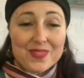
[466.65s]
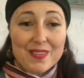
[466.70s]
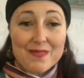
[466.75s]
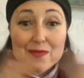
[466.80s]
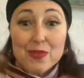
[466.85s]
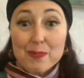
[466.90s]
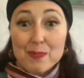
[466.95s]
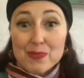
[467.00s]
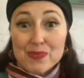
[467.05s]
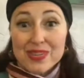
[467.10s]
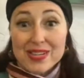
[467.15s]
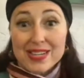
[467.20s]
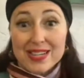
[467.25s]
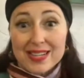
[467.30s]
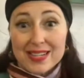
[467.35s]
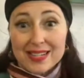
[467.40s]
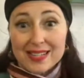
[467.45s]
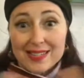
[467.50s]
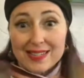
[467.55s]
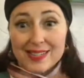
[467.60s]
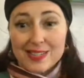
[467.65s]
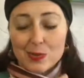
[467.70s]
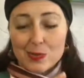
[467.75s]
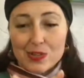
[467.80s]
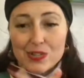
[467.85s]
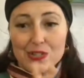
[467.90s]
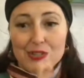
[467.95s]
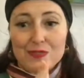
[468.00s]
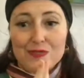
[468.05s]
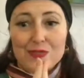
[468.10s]
frippery and so
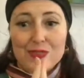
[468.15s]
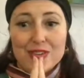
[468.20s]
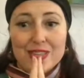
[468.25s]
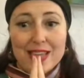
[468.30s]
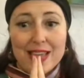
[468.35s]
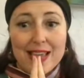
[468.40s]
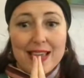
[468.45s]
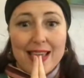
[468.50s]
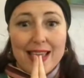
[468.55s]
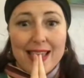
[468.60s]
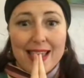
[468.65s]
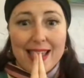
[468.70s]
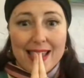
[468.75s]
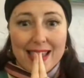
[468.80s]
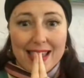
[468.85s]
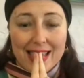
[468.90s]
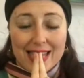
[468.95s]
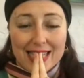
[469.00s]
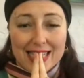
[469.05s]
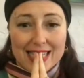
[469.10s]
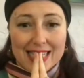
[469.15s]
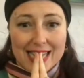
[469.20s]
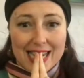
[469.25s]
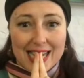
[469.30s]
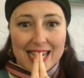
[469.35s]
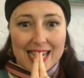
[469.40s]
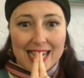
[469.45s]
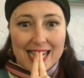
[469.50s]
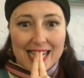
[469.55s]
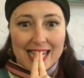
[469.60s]
on and so forth and
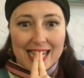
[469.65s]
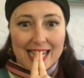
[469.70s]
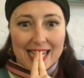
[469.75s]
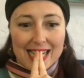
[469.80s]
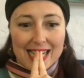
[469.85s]
uh,